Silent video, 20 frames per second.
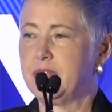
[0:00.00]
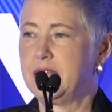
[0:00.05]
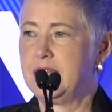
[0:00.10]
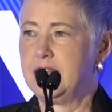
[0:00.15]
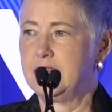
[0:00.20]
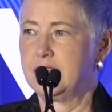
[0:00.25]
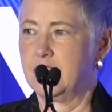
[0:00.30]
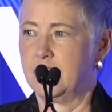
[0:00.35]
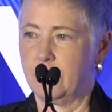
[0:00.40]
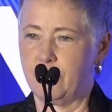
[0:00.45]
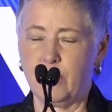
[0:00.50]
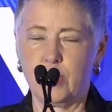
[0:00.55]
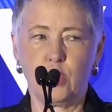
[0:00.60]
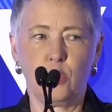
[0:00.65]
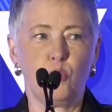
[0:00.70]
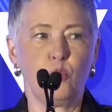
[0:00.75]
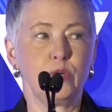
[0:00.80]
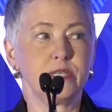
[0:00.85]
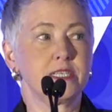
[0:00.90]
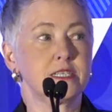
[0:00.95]

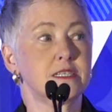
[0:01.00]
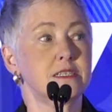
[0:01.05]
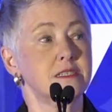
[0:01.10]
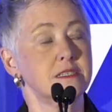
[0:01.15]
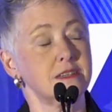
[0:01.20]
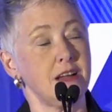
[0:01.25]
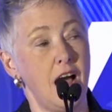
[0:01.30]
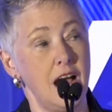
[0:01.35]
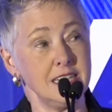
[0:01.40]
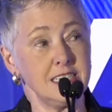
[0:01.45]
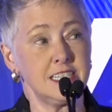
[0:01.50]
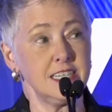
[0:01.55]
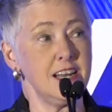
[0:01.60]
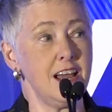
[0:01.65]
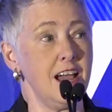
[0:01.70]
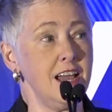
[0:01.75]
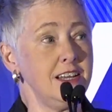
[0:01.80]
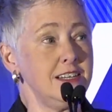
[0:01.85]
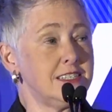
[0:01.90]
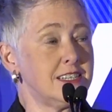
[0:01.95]
delivering
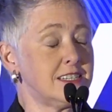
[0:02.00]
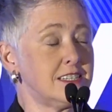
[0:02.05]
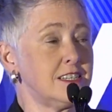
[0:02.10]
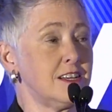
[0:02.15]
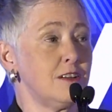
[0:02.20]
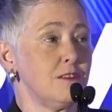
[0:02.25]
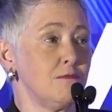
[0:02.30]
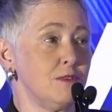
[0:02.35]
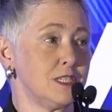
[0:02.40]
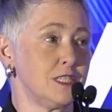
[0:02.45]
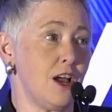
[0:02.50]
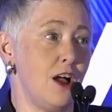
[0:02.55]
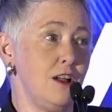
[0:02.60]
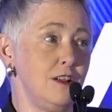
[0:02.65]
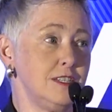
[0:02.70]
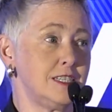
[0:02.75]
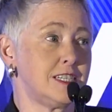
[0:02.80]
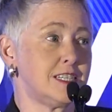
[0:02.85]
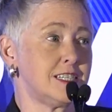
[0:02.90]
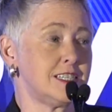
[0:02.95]
Wisconsinites
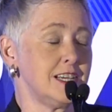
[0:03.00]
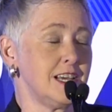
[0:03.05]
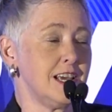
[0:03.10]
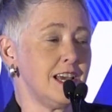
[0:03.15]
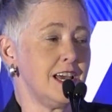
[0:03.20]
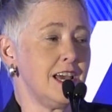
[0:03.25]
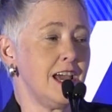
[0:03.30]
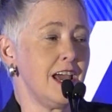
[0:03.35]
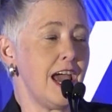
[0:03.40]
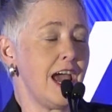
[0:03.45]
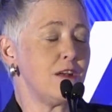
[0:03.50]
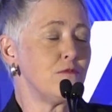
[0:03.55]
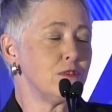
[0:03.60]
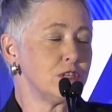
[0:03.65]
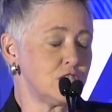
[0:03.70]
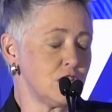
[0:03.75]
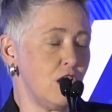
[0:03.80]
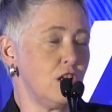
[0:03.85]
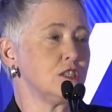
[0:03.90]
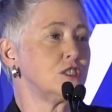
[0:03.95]
results and
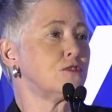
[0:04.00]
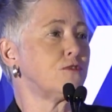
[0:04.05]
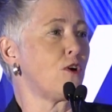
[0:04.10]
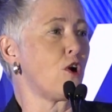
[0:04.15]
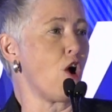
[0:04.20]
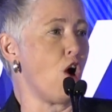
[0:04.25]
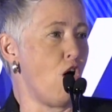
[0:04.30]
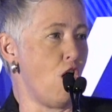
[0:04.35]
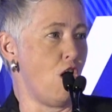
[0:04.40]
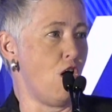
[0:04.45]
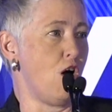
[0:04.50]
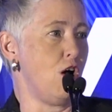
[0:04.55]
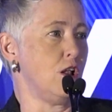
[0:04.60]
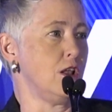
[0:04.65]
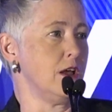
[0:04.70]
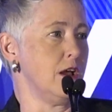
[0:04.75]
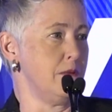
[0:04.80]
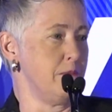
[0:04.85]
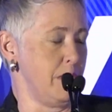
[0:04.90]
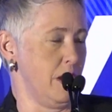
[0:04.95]
results for
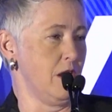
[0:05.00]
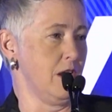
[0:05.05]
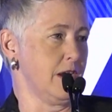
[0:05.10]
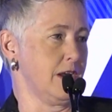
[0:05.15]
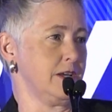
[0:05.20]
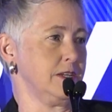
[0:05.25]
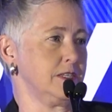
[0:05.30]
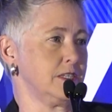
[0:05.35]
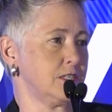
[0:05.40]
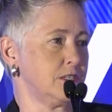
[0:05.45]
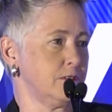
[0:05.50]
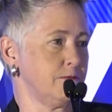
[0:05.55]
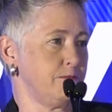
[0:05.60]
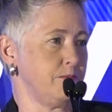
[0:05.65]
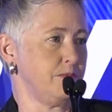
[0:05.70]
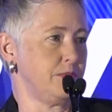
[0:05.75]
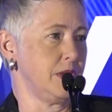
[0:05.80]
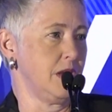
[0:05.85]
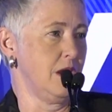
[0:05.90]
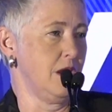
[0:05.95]
all Americans.
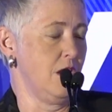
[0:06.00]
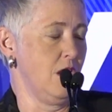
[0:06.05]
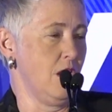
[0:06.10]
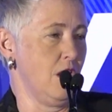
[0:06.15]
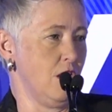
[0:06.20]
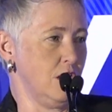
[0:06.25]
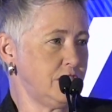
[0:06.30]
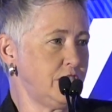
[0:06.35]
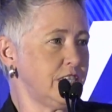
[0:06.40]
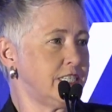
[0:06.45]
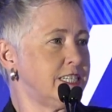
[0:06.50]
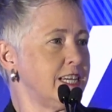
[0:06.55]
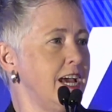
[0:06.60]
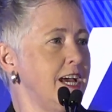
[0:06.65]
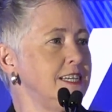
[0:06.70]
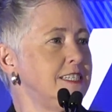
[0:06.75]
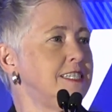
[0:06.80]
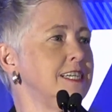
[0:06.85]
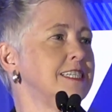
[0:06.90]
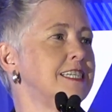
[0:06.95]
Her
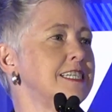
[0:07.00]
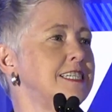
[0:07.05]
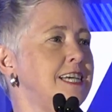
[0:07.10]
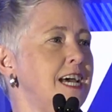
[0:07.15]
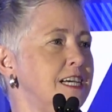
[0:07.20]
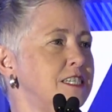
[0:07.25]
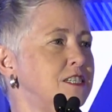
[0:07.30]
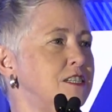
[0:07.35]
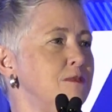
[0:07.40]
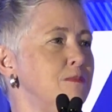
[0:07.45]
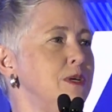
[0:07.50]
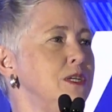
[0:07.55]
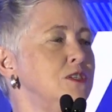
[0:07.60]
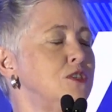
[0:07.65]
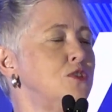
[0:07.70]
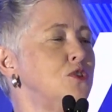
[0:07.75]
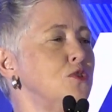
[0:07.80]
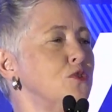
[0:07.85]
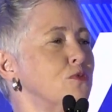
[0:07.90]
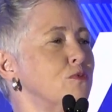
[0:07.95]
success is a testament
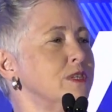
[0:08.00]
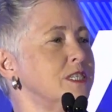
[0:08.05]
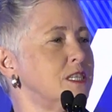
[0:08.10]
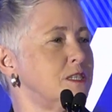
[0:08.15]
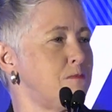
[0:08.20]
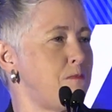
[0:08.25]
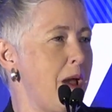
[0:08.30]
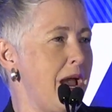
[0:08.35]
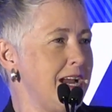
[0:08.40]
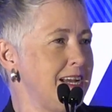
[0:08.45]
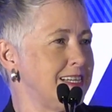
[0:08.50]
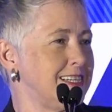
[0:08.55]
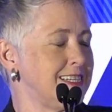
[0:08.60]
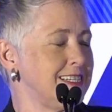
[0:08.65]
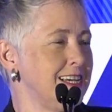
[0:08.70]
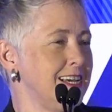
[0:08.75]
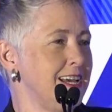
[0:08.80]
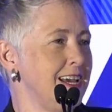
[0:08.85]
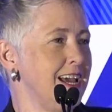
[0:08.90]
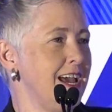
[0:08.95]
to the respect
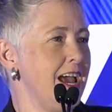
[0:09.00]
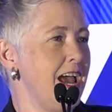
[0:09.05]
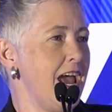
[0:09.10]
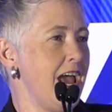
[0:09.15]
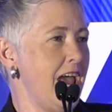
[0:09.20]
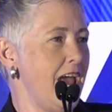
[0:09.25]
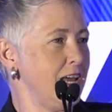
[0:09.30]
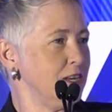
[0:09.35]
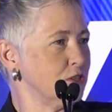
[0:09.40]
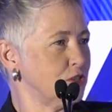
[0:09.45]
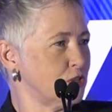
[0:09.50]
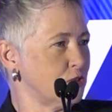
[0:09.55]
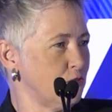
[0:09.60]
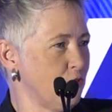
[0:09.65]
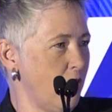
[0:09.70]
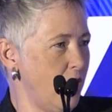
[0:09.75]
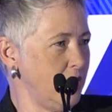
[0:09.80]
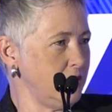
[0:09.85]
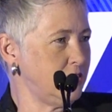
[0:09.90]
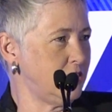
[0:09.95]
and
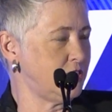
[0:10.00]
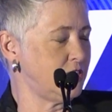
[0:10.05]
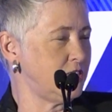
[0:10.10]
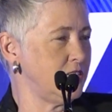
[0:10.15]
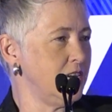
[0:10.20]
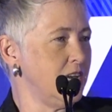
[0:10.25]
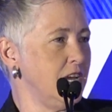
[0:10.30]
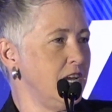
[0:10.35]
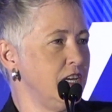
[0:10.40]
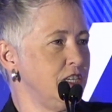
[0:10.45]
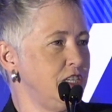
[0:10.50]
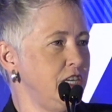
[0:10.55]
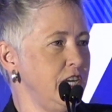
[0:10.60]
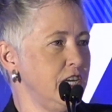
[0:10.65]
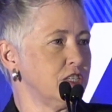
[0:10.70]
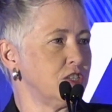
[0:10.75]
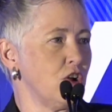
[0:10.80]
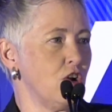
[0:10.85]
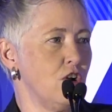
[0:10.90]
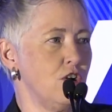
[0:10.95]
trust she
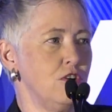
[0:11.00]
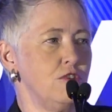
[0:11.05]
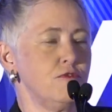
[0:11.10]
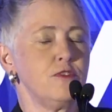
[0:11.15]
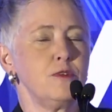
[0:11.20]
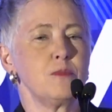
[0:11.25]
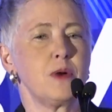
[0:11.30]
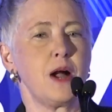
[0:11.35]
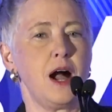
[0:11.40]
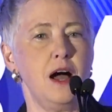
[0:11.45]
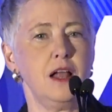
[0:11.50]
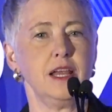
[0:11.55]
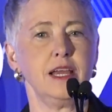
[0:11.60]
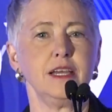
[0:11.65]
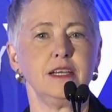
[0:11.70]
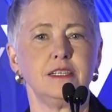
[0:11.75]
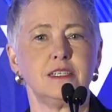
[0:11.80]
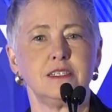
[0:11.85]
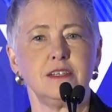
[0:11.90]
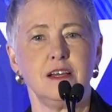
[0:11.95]
has earned from
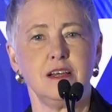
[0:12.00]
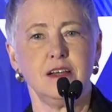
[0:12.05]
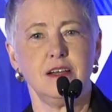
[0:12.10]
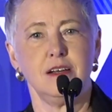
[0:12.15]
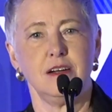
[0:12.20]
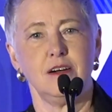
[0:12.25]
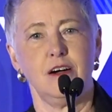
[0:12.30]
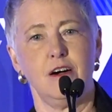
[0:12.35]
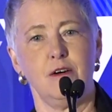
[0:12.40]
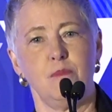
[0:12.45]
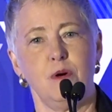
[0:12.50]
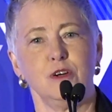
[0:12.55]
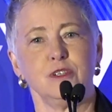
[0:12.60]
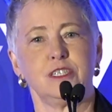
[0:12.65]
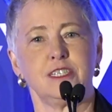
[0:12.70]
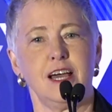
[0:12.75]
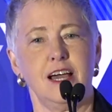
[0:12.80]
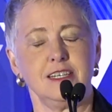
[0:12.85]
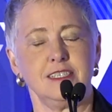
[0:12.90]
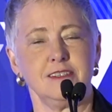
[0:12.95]
colleagues on both
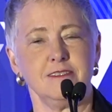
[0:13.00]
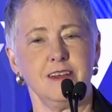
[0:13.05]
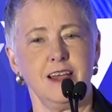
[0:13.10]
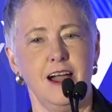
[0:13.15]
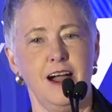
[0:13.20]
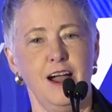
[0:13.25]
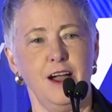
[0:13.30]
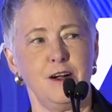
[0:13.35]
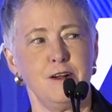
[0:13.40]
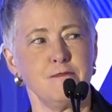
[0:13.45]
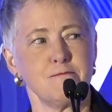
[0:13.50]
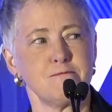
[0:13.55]
sides of the aisle.